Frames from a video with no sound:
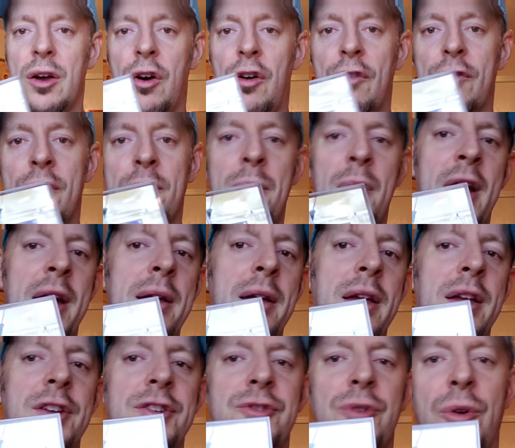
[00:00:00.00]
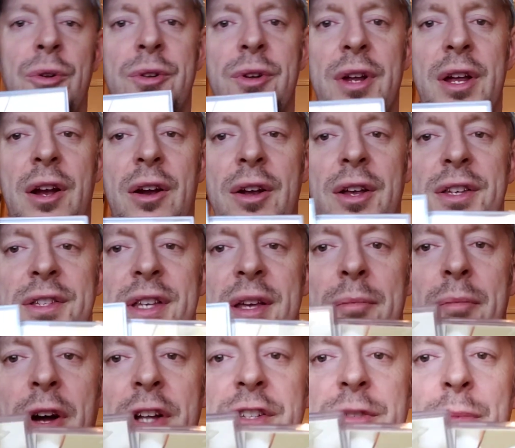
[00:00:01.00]
Over my shoulder here, you see
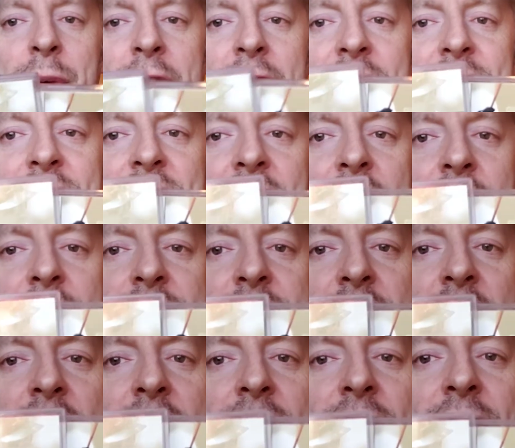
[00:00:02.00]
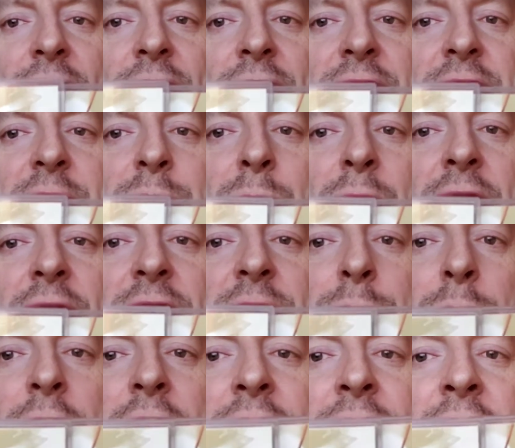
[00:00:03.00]
a bunch of my Conseco stuff. This has been
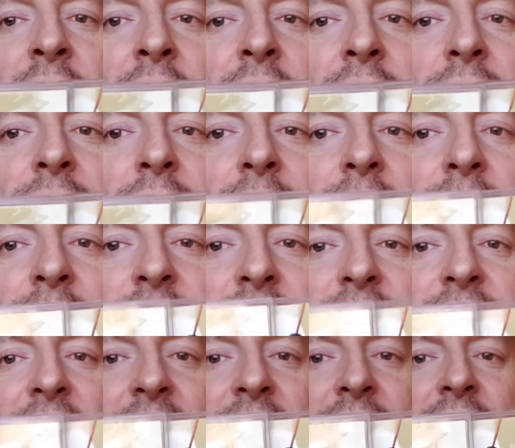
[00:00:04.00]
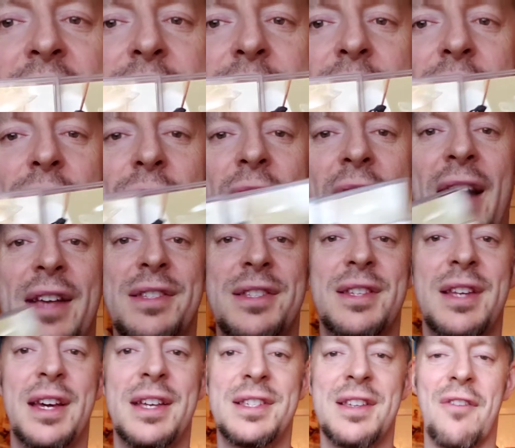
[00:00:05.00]
displayed there just like this for the
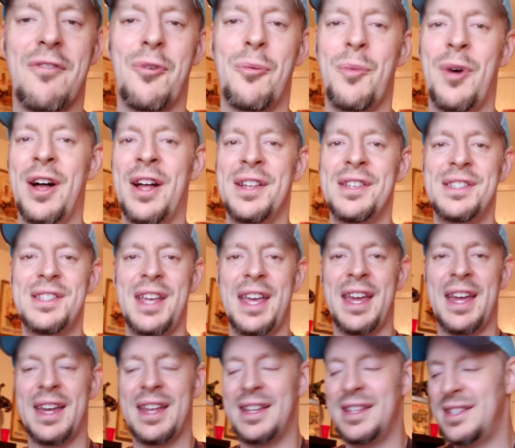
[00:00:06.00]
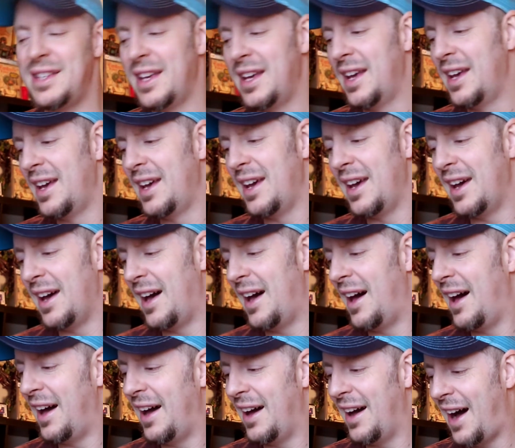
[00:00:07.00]
last several months, and
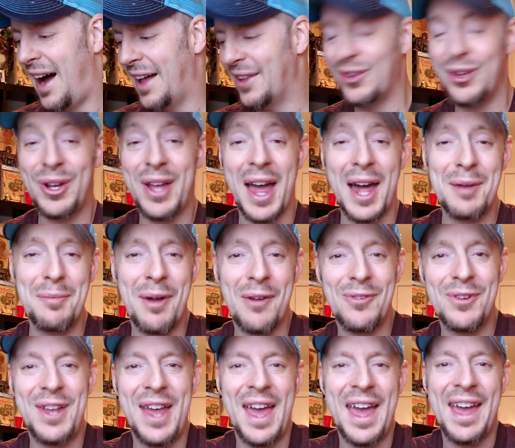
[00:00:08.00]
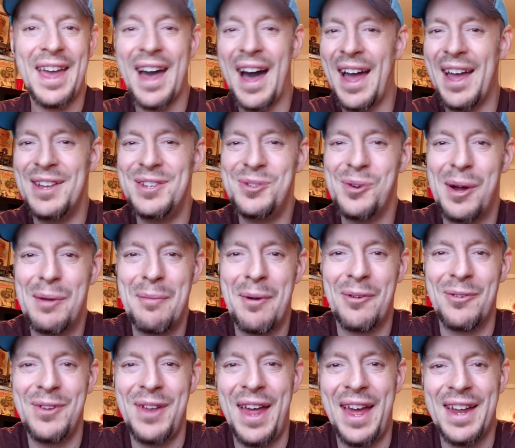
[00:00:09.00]
I look at them every day. I enjoy them
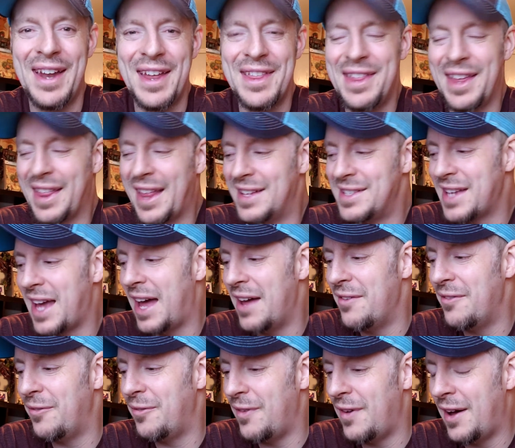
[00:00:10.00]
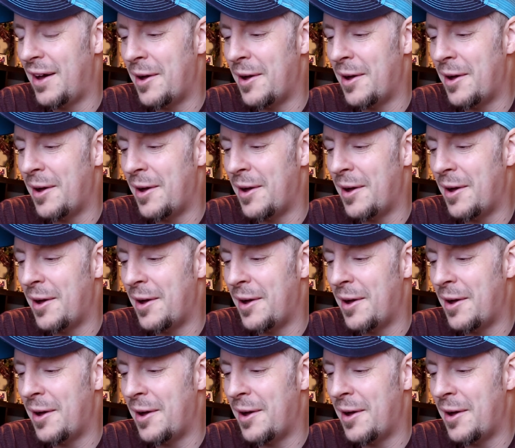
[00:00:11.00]
every day, and I think that's kind of